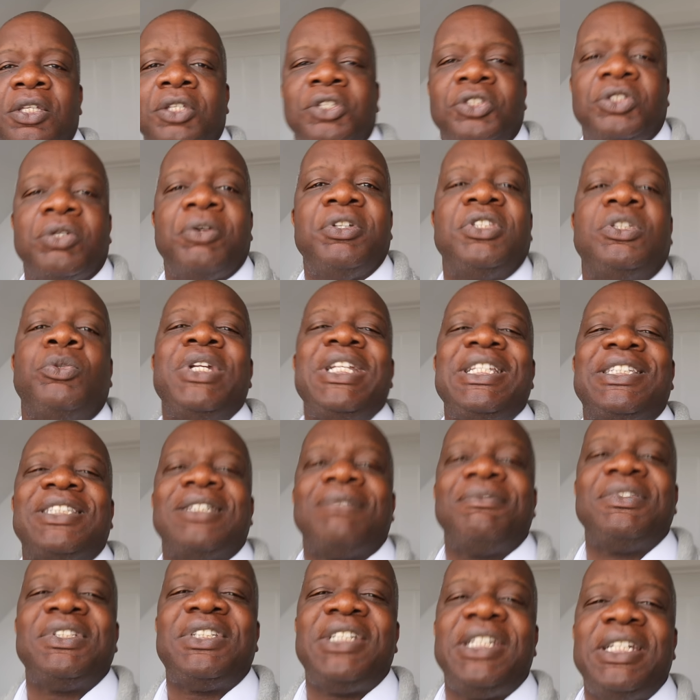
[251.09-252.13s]
So in
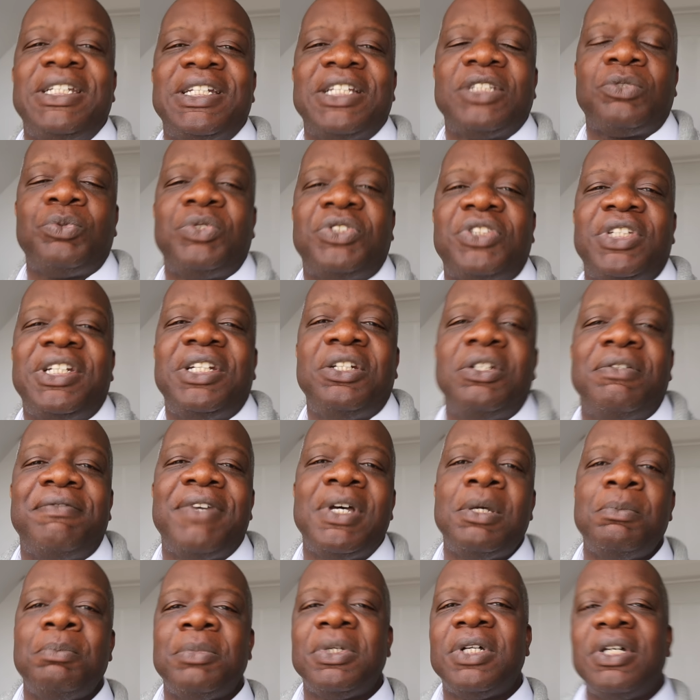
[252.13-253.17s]
2017, as we said in
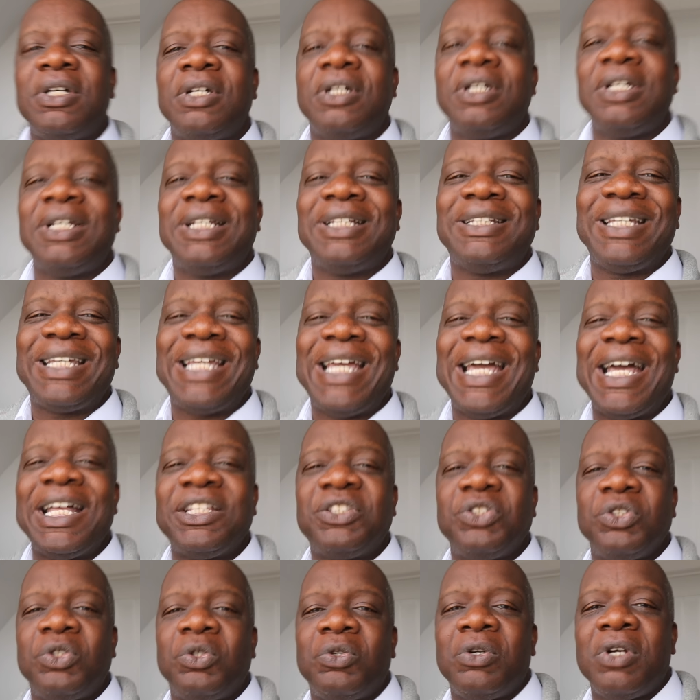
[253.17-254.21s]
November, the
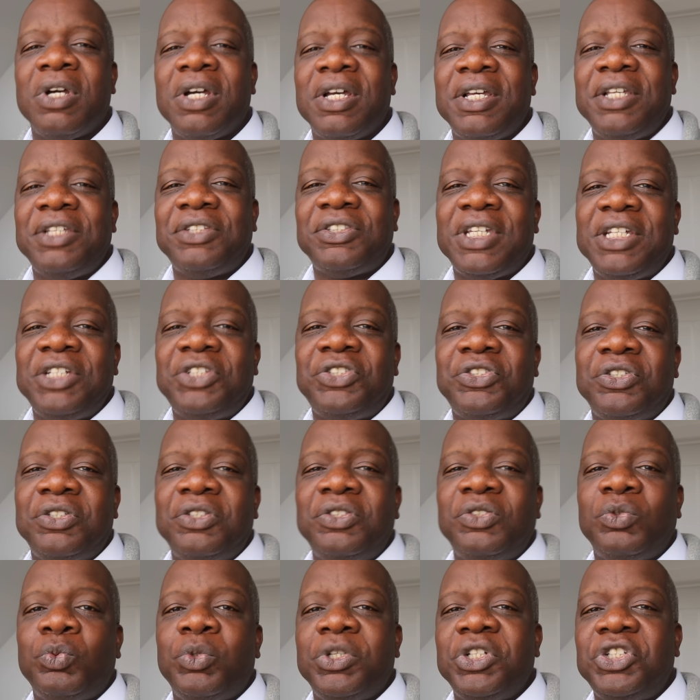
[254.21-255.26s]

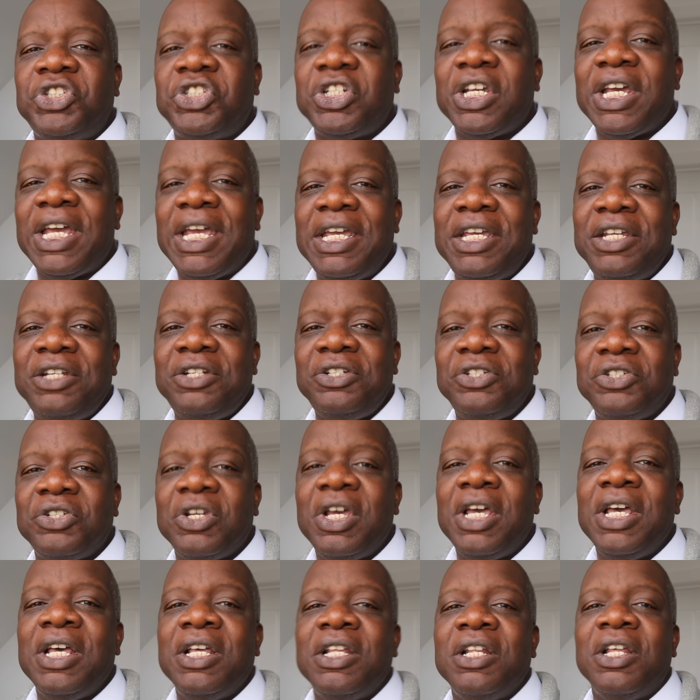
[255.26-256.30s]
categorizations were changed.
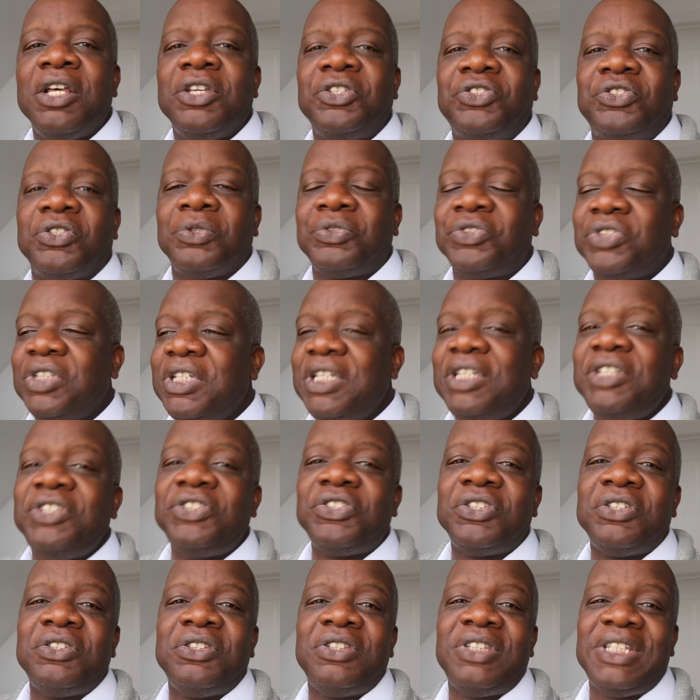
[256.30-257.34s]
So
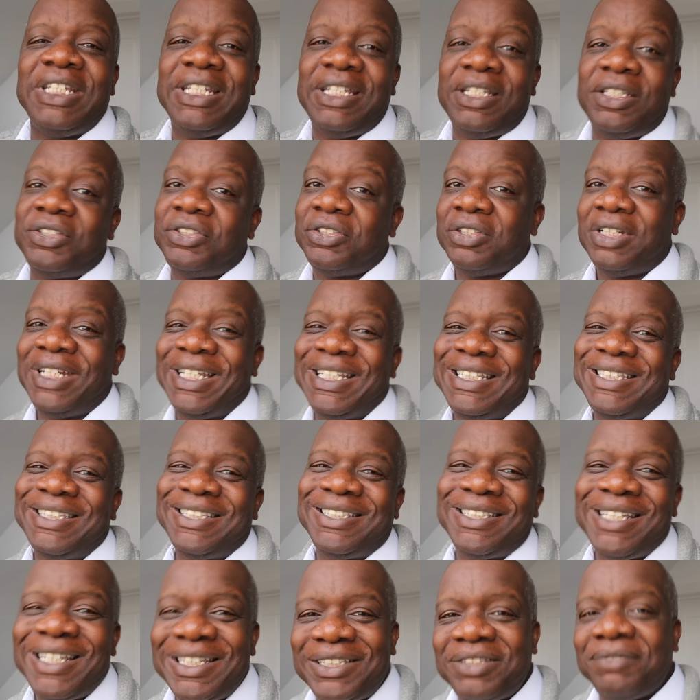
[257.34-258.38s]
C's and D's still
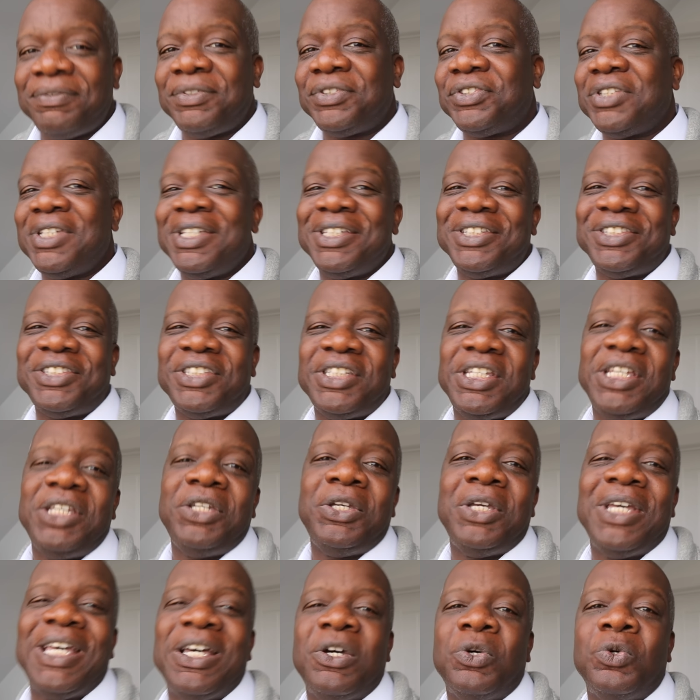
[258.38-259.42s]
exist. If you see a
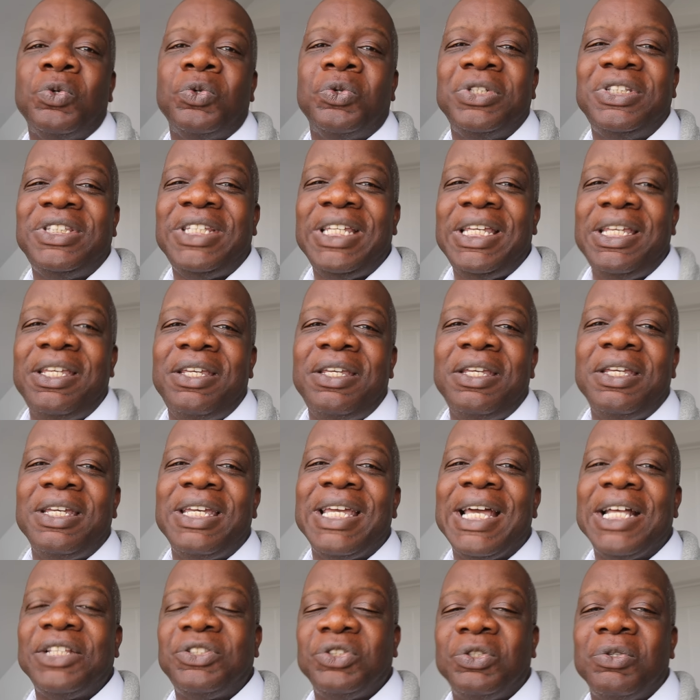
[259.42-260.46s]
C or D
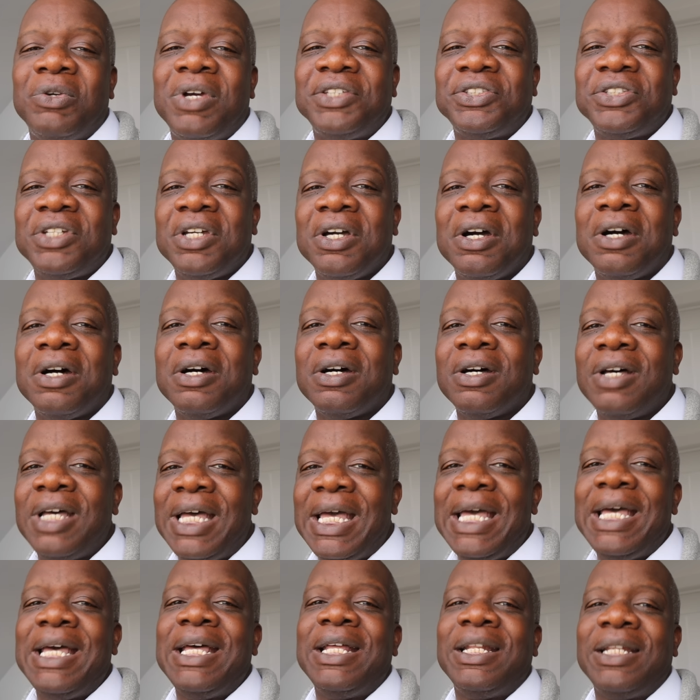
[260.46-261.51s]
categorized car,
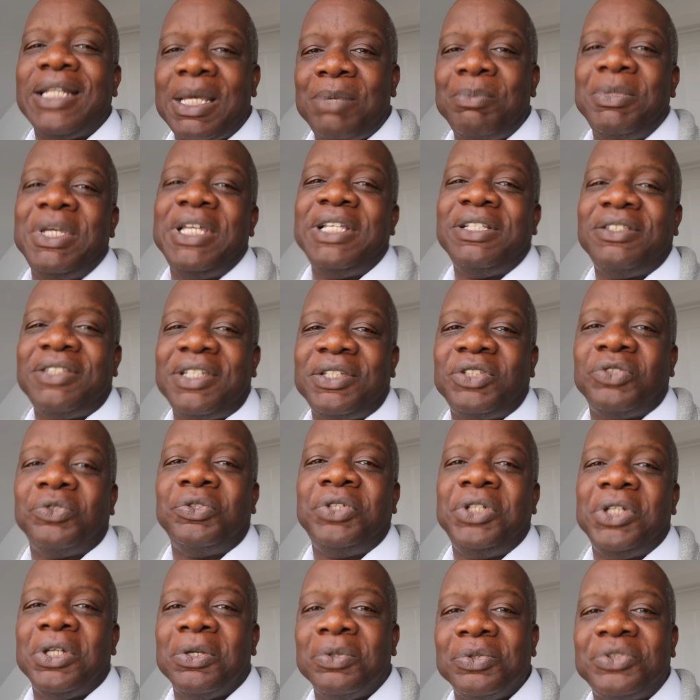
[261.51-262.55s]
that means it's on
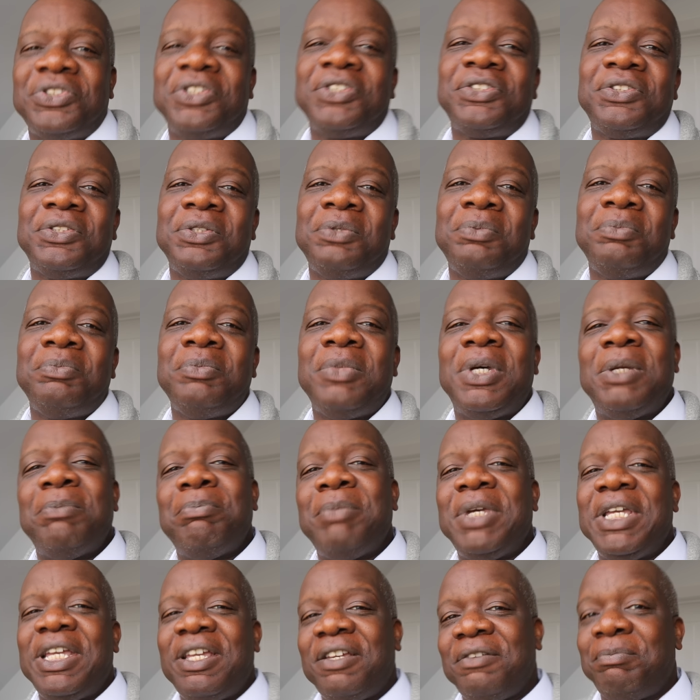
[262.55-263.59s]
the old system and
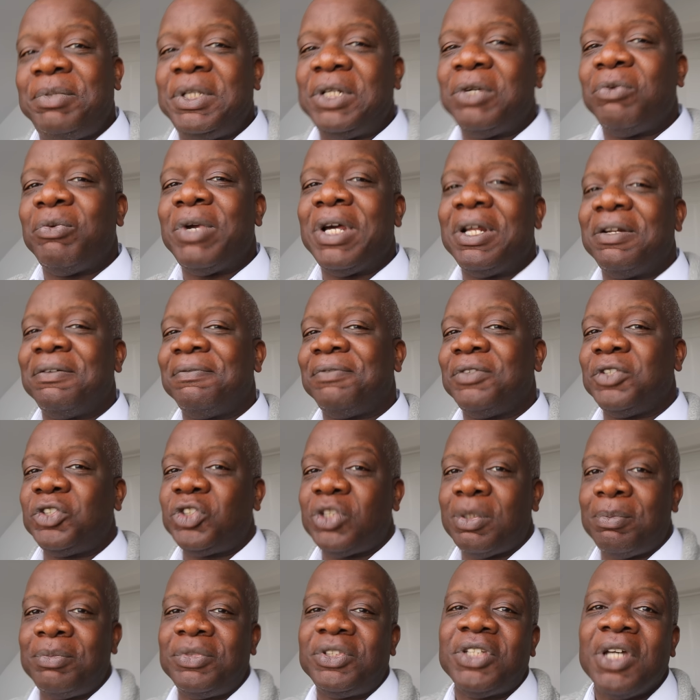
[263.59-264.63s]
may have been around for
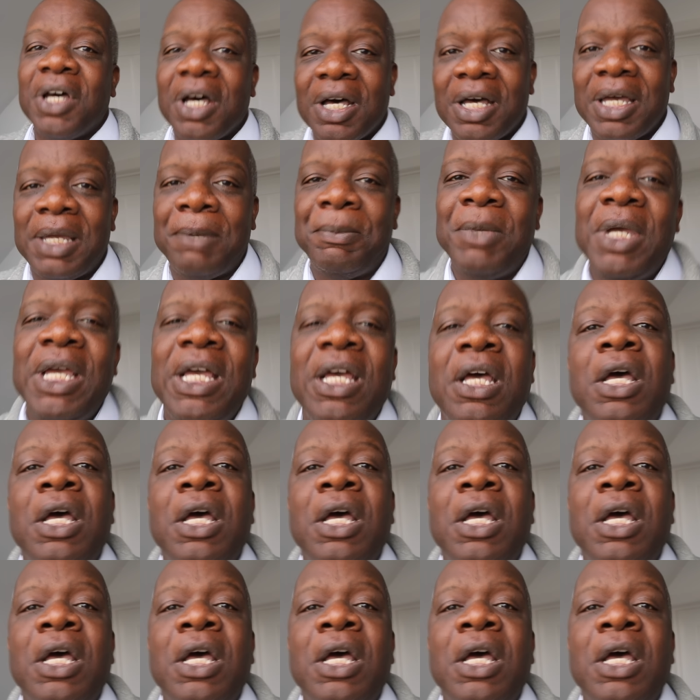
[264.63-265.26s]
some time.